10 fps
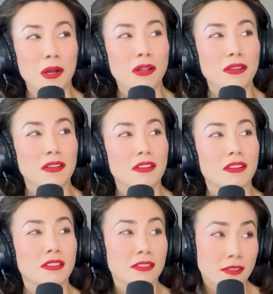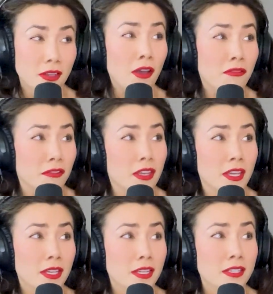well, Dove
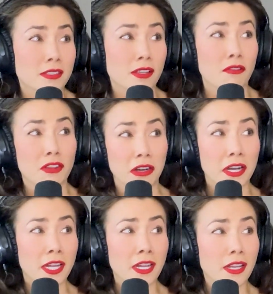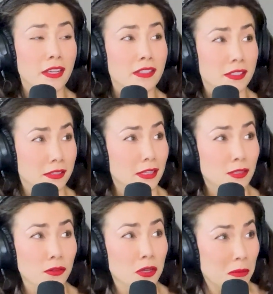is a very
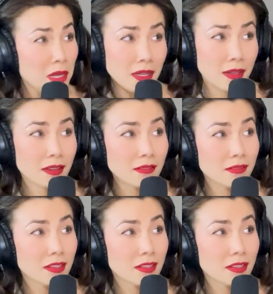successful comedian.